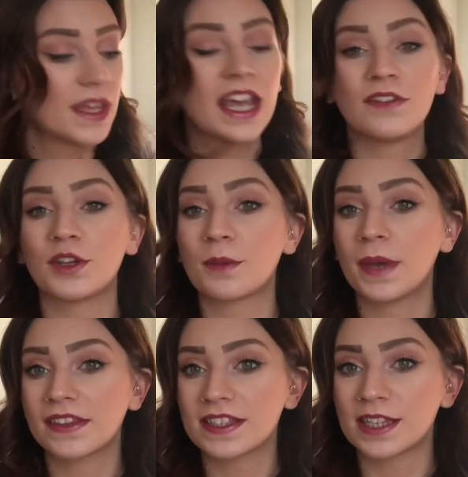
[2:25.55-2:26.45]
if you can
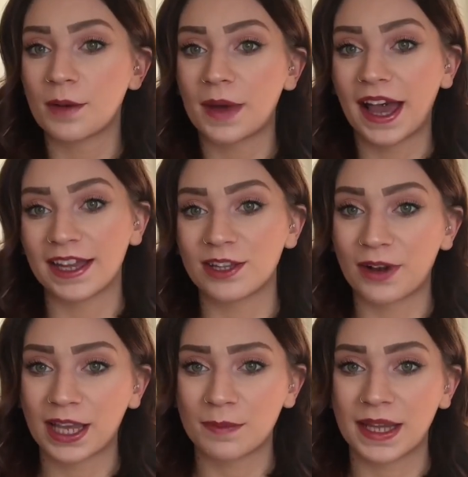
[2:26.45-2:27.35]
pick this up, I highly
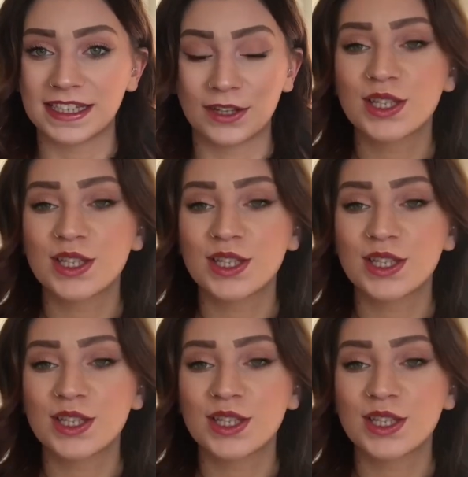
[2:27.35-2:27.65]
recommend it.